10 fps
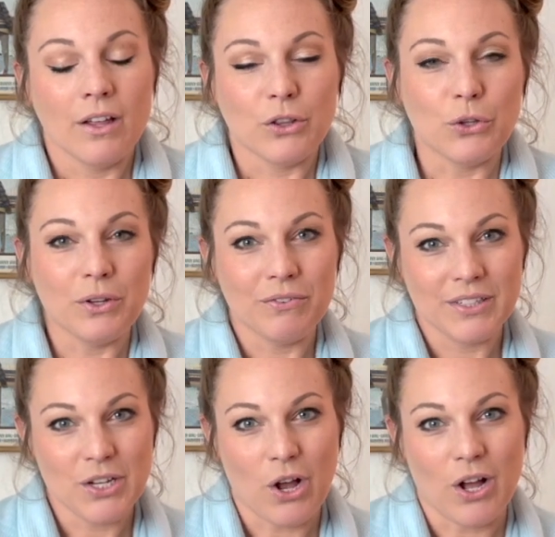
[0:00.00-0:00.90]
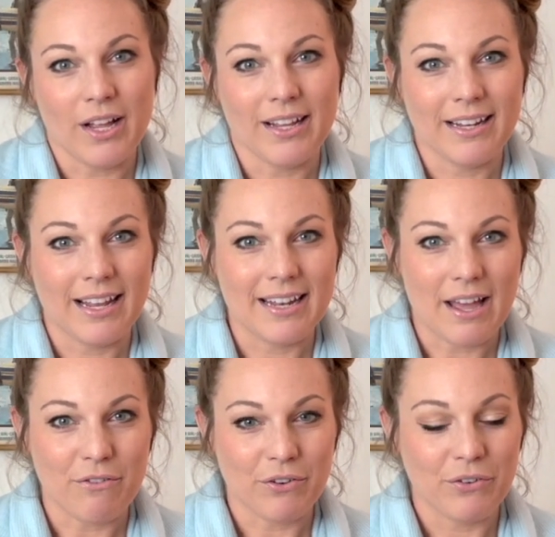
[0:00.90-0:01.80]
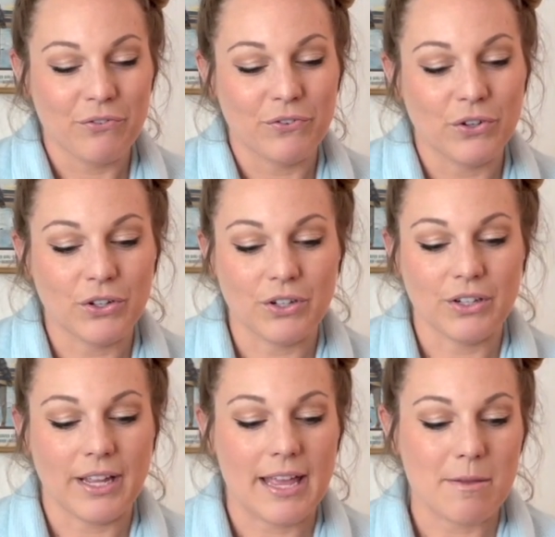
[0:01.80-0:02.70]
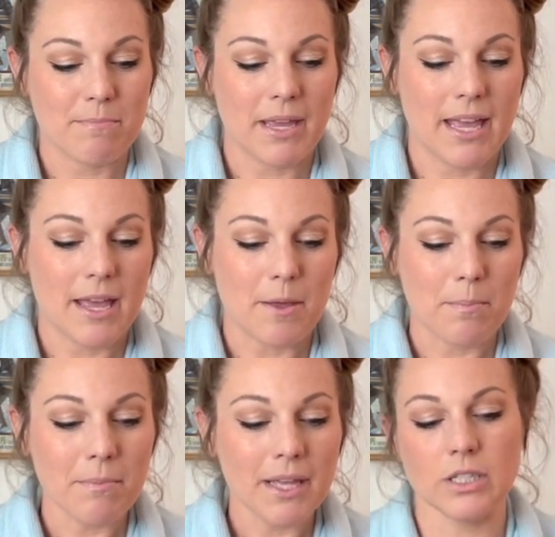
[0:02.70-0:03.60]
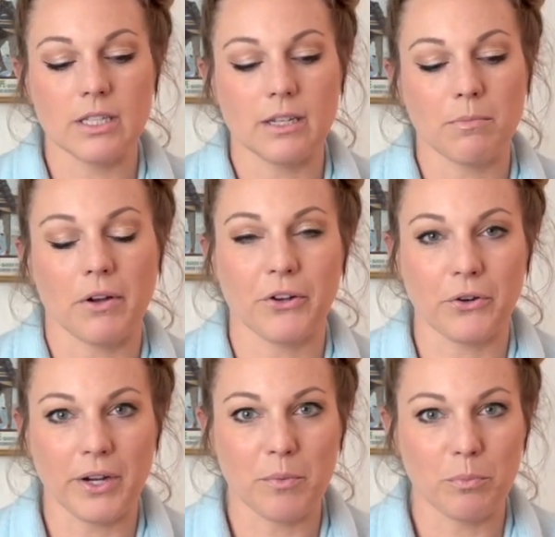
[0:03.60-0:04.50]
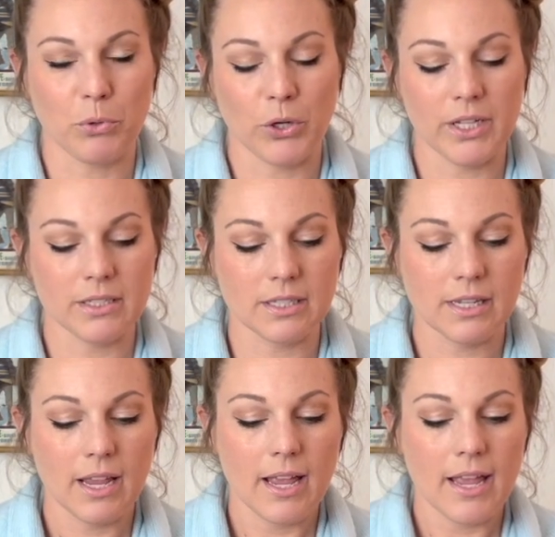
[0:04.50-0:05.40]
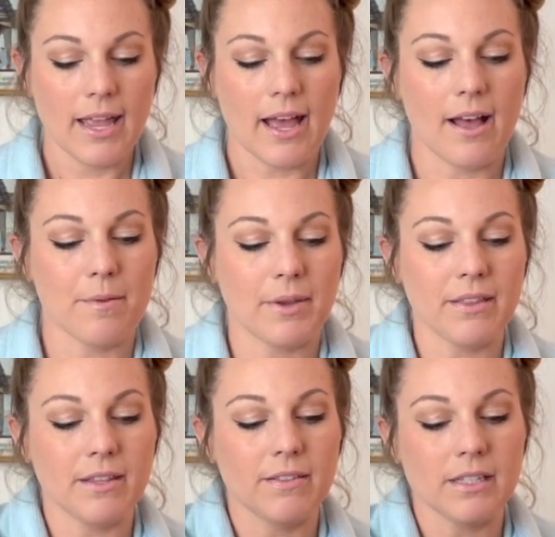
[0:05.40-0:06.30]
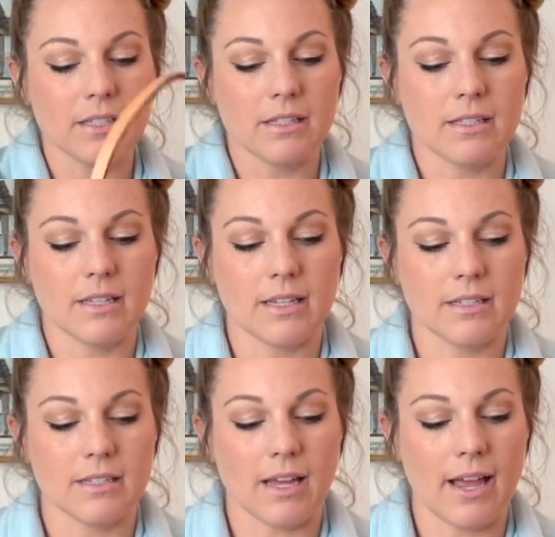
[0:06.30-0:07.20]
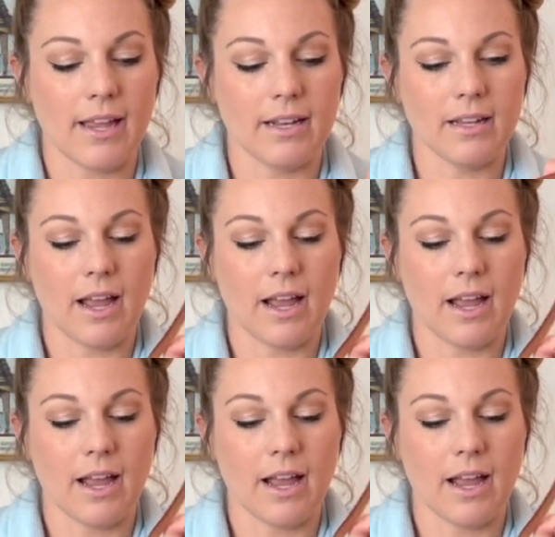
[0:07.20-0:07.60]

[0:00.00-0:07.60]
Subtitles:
Louis Vuitton Neverfull MM, the monogram print. And then this is the inside.